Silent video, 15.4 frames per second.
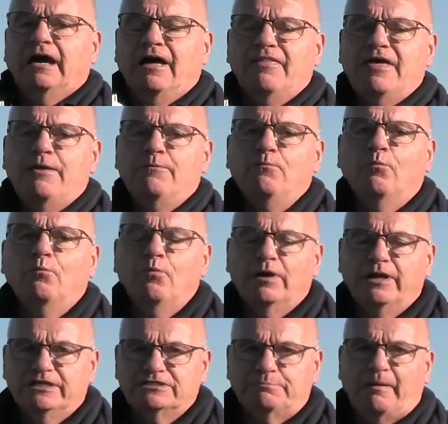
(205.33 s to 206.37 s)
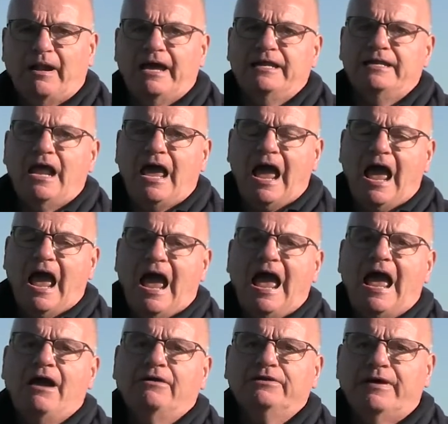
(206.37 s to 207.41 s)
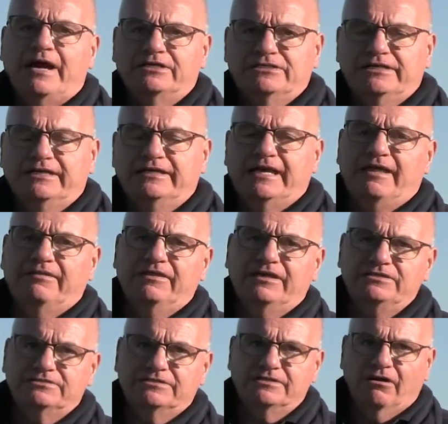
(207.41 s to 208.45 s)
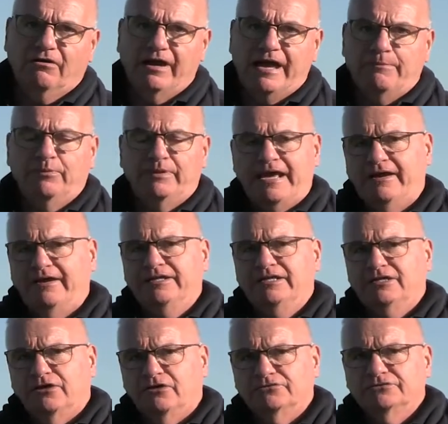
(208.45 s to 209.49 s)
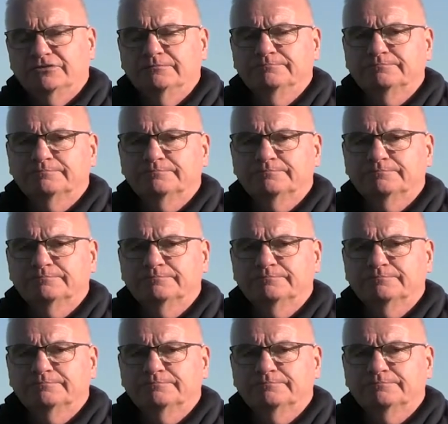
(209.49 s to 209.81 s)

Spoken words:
and then we'll explain how you actually get these to Niab without any cost.